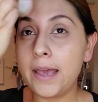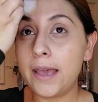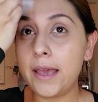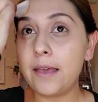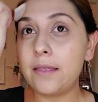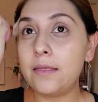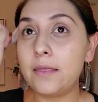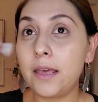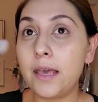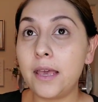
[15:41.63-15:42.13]

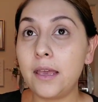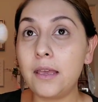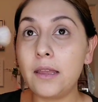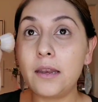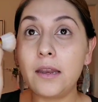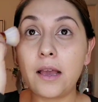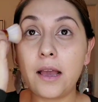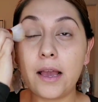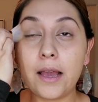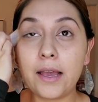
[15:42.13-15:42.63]
And
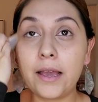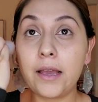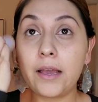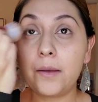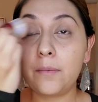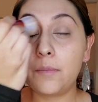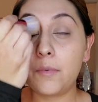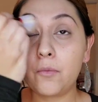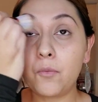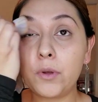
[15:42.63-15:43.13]
then
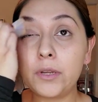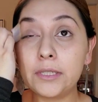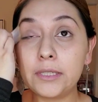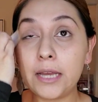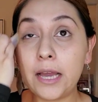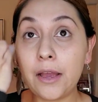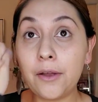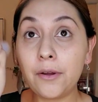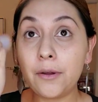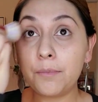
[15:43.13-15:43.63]
when
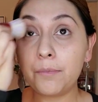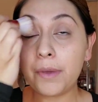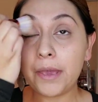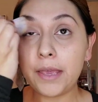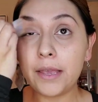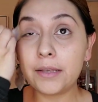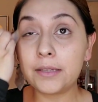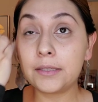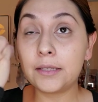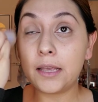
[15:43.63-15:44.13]
Tyra
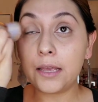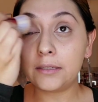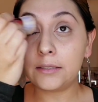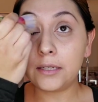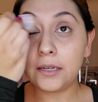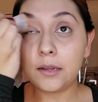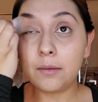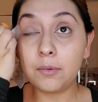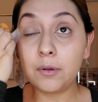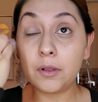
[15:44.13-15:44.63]
Banks
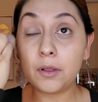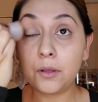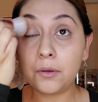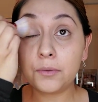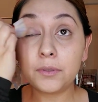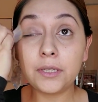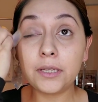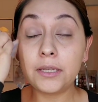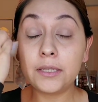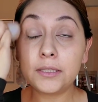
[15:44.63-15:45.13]
ended up
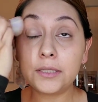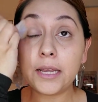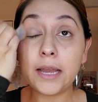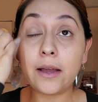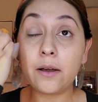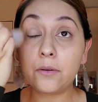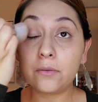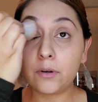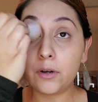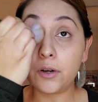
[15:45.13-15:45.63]
closing
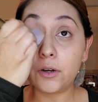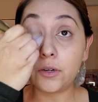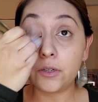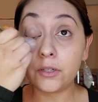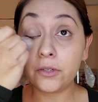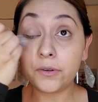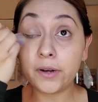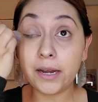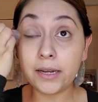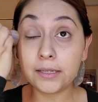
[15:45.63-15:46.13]
down her
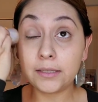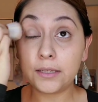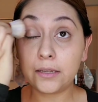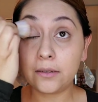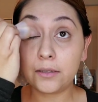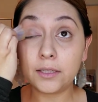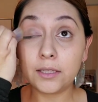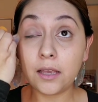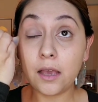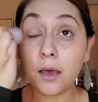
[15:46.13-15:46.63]
direct
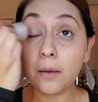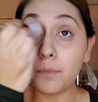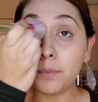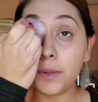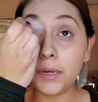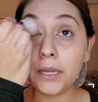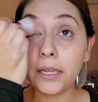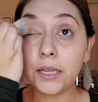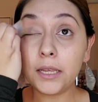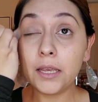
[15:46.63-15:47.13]
sales
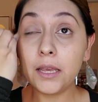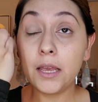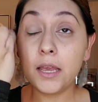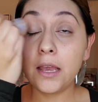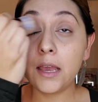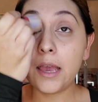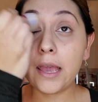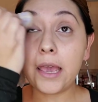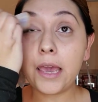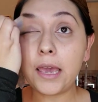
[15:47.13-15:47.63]
company
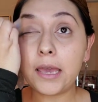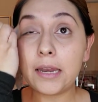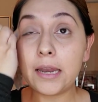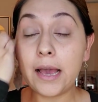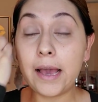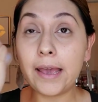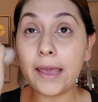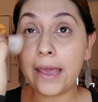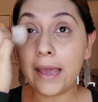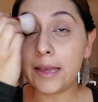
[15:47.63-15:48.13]
and
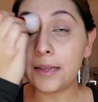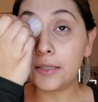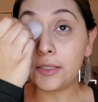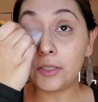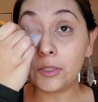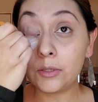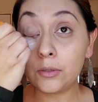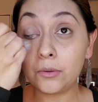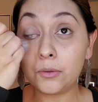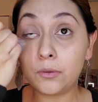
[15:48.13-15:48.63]
I had
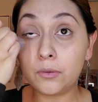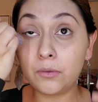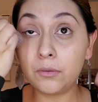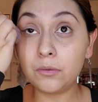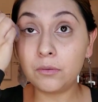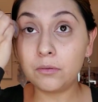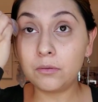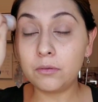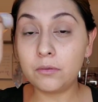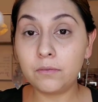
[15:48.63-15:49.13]

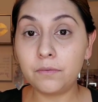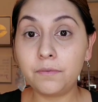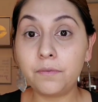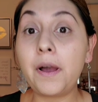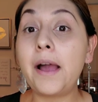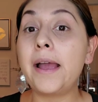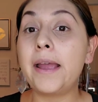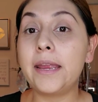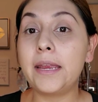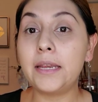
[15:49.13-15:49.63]
to
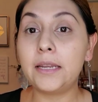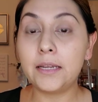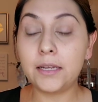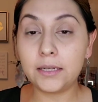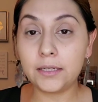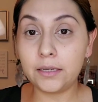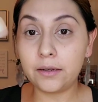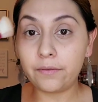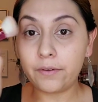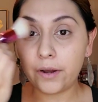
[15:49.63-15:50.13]
find
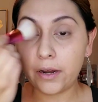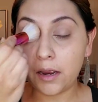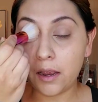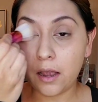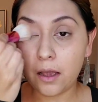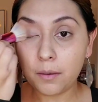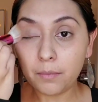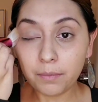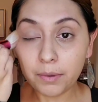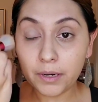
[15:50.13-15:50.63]
a different
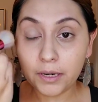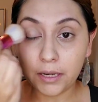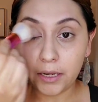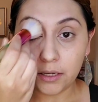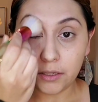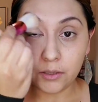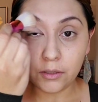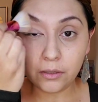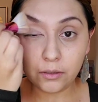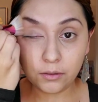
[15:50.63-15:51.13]

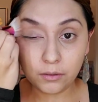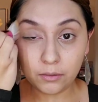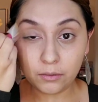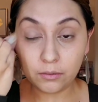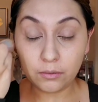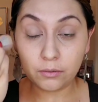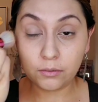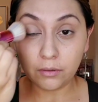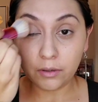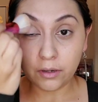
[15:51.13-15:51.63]
company
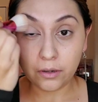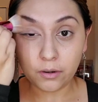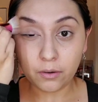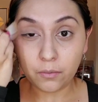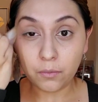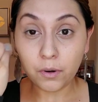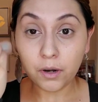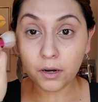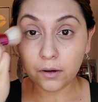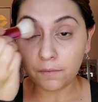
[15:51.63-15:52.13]
to,
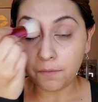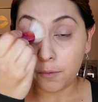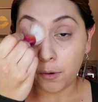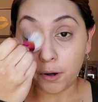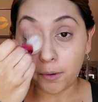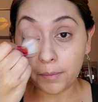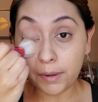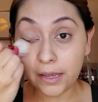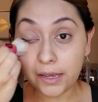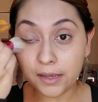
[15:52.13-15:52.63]
work
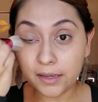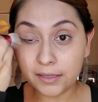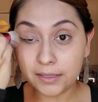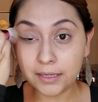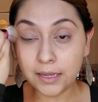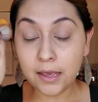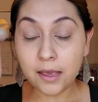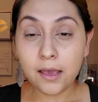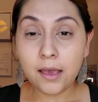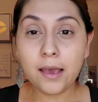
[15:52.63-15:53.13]
for,
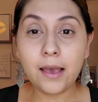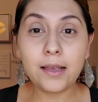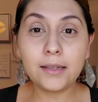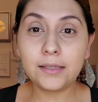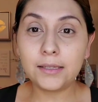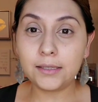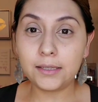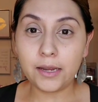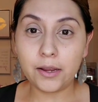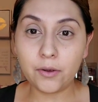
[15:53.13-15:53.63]
because
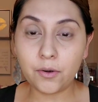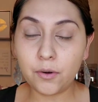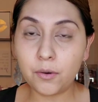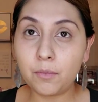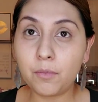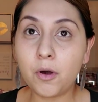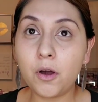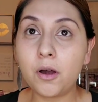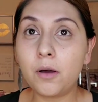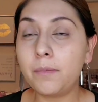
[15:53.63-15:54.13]
as a
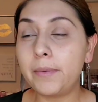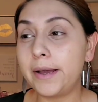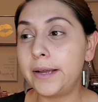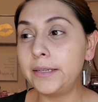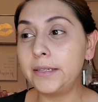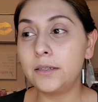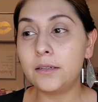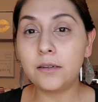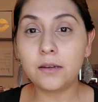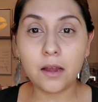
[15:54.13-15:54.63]
stay-at-home mom, I
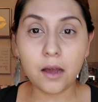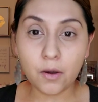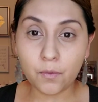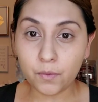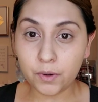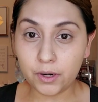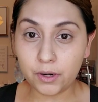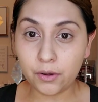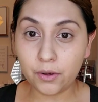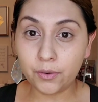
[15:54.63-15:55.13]
did not
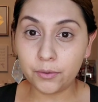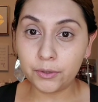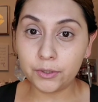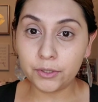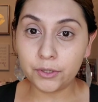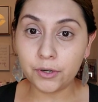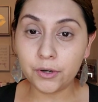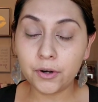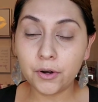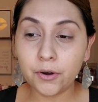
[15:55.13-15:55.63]
want to go
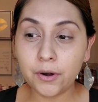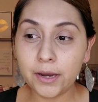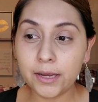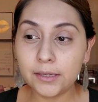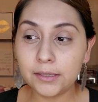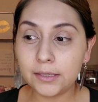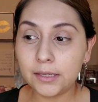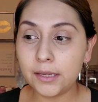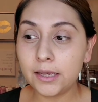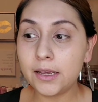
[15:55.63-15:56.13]
stir
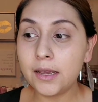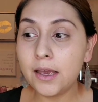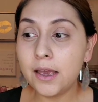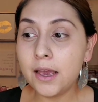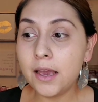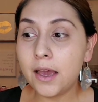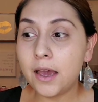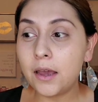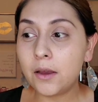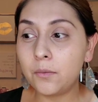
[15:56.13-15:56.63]
crazy.
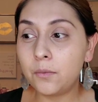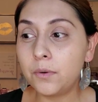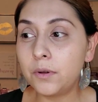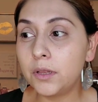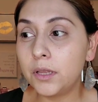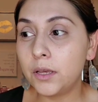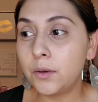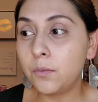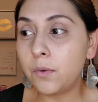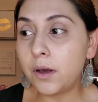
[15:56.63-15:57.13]
I
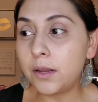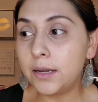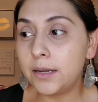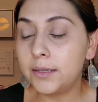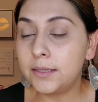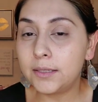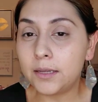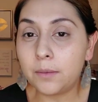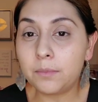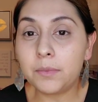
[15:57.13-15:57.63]
really
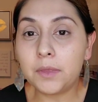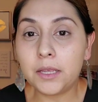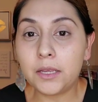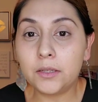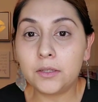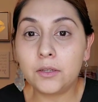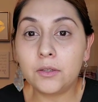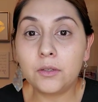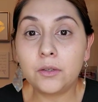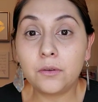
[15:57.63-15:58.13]
wanted
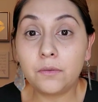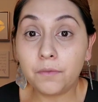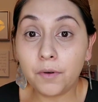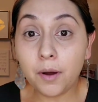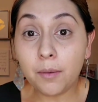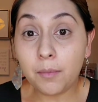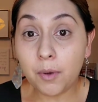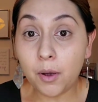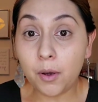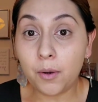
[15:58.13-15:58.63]
something to do
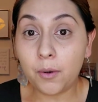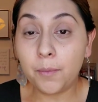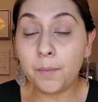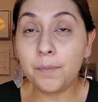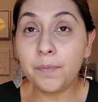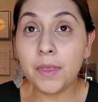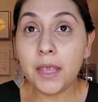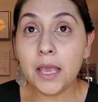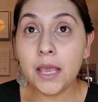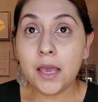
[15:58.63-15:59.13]
from home,